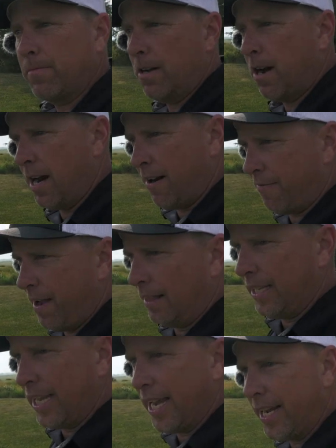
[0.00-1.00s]
All right, I
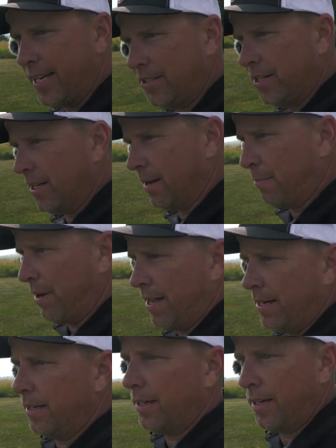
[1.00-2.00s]
finally gauged a
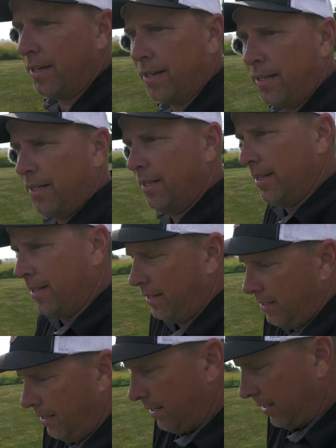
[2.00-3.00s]
putt,
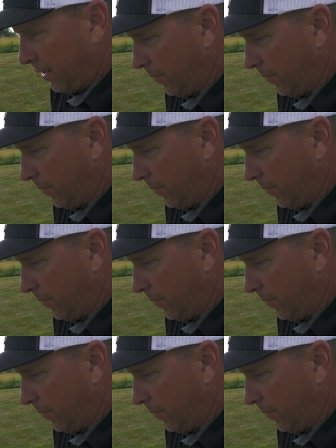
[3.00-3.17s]
and